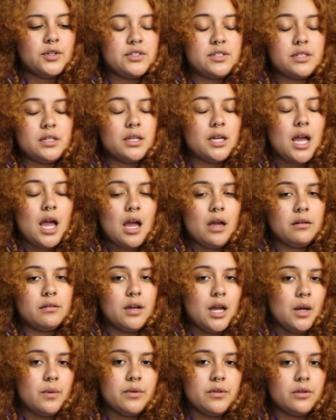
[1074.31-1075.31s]
Personally, I,
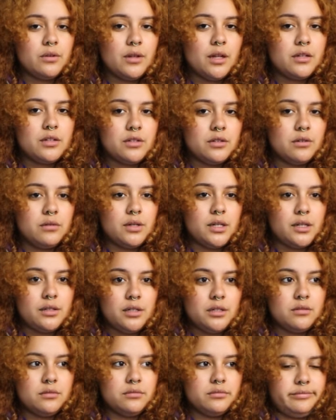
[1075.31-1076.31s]
I would do that too. I don't
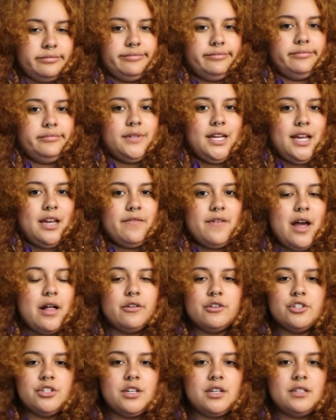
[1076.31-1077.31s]
know. I have
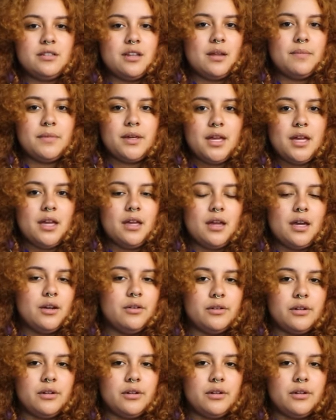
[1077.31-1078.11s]
allergies and I'm gay, I